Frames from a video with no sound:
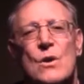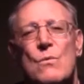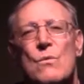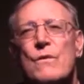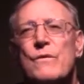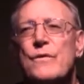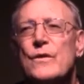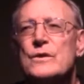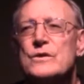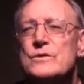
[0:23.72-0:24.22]

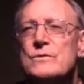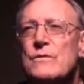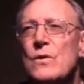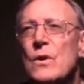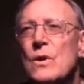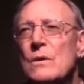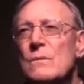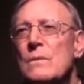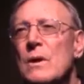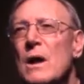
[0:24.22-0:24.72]
Well, first of
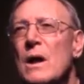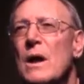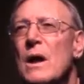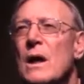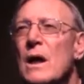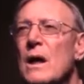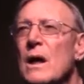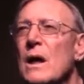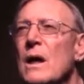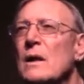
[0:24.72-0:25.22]
all,
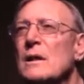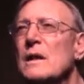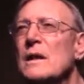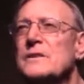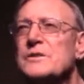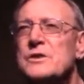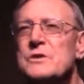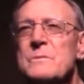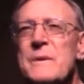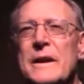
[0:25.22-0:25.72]

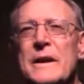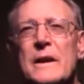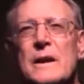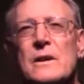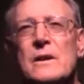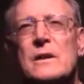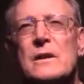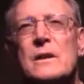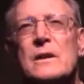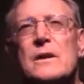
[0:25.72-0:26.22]
let's just make a
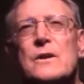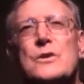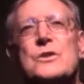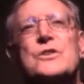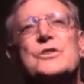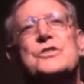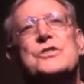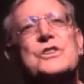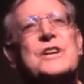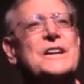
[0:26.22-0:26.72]
clear
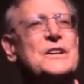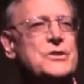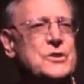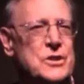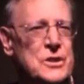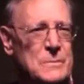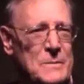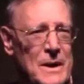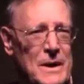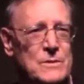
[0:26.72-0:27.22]

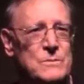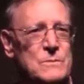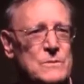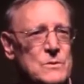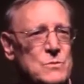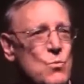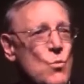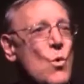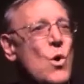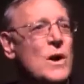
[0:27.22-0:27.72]
distinction about
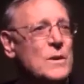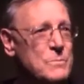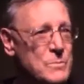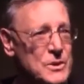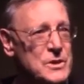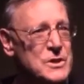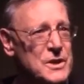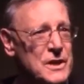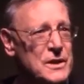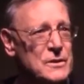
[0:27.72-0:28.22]
one
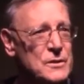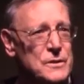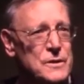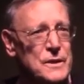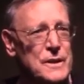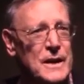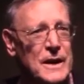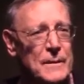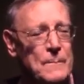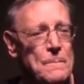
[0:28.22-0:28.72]
particular
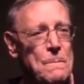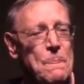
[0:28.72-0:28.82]
thing.